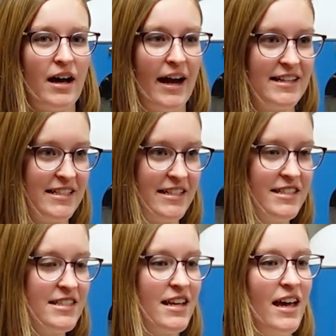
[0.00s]

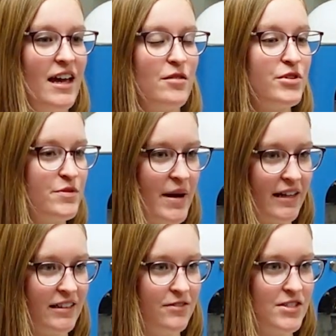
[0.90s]
ideas and
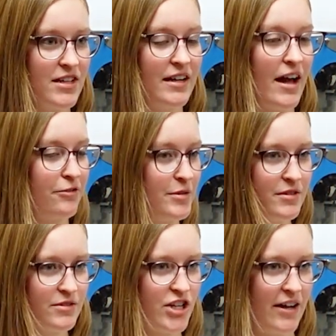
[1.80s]
perspectives in
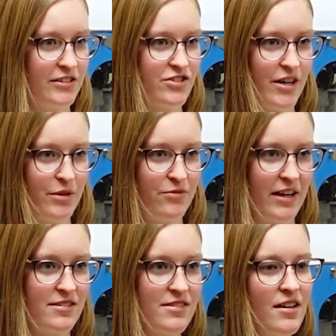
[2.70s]
every challenge that we
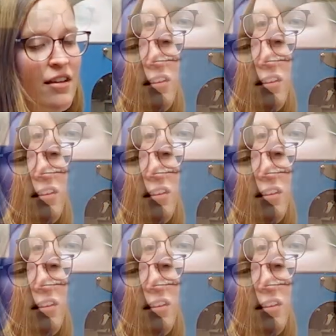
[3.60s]
face.